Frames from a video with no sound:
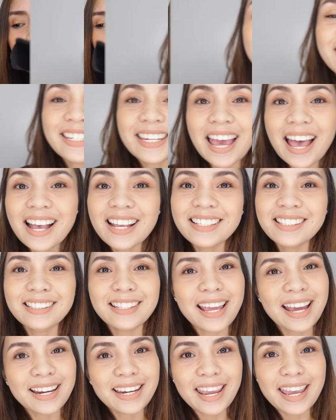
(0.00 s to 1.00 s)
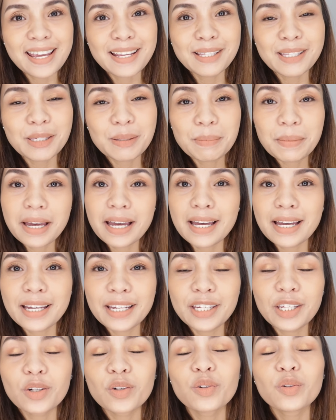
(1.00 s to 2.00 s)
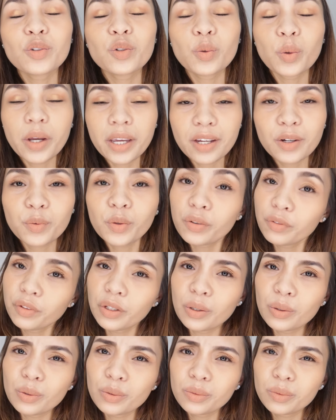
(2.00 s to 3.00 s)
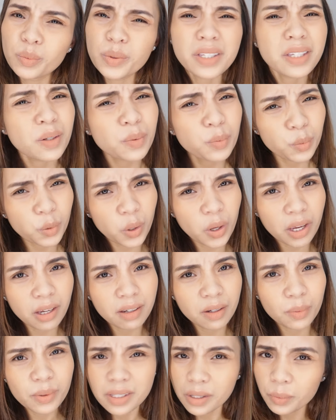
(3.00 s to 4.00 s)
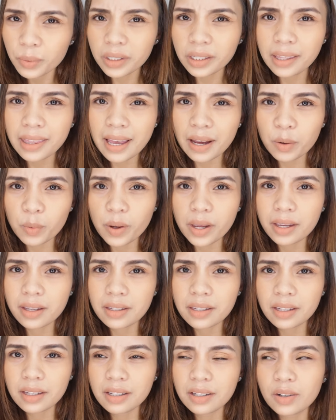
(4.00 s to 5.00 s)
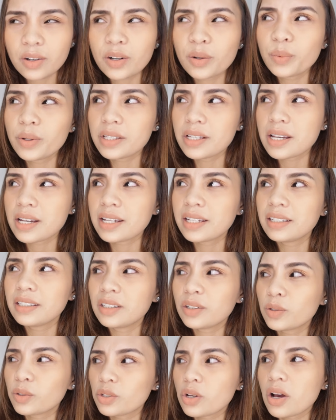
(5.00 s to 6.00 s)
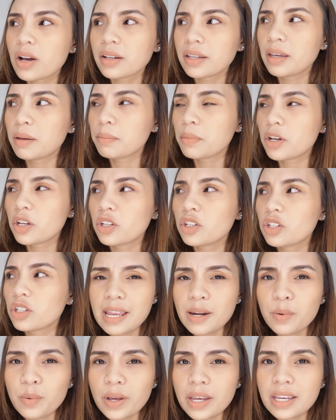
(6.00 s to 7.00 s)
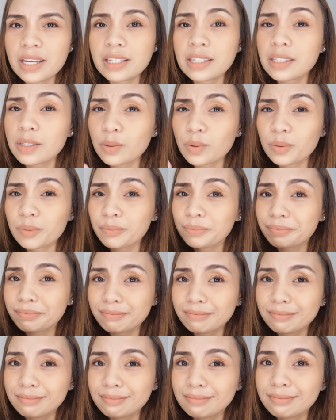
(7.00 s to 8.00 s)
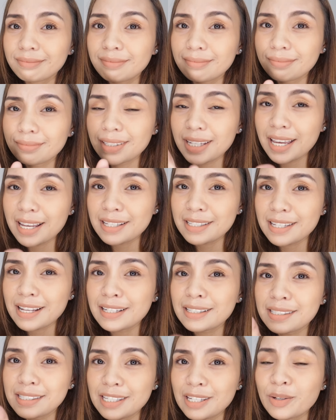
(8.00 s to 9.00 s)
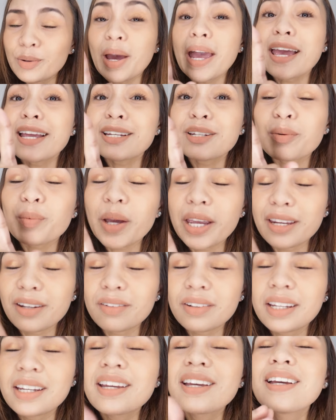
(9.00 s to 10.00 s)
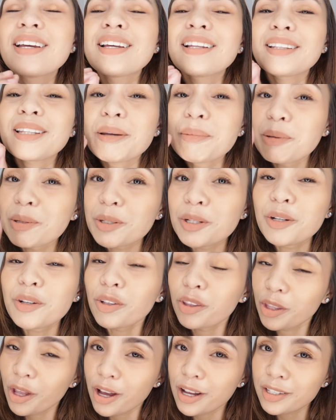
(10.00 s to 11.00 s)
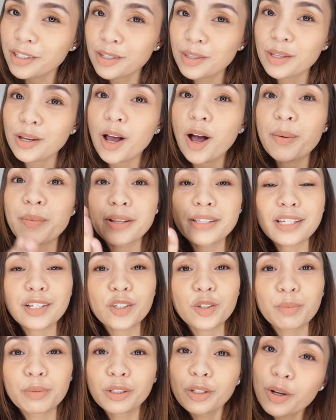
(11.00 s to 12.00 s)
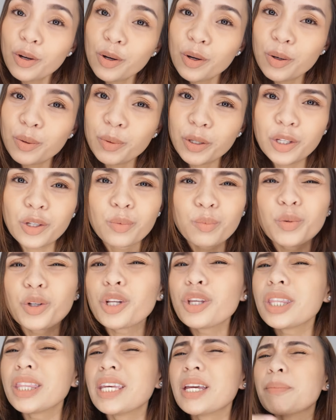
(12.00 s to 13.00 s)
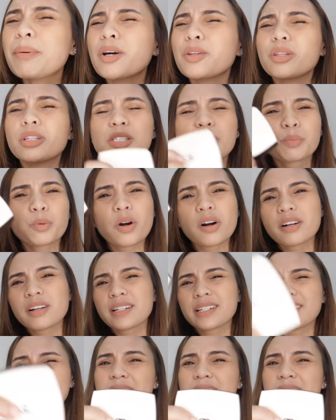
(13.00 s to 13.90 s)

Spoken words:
And yes, that ends my, you know, quick review. Was it quick? Was it really that quick? Or was I, you know, talking much? Anyway, so yes, I'll see you. And wait, let me know your thoughts in the comment section below. What do you think about this product?